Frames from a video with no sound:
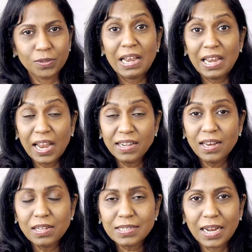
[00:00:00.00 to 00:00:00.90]

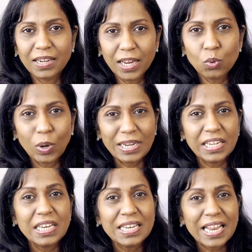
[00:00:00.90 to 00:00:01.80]
Lentils contain
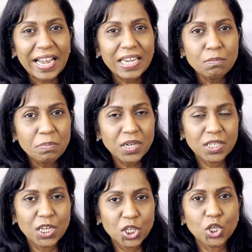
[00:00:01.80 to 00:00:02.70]
only
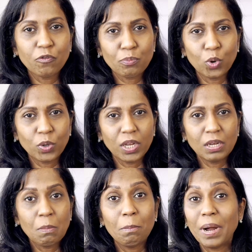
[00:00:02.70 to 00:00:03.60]
9% of
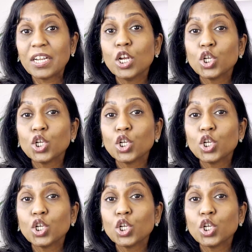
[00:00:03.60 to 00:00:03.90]
protein but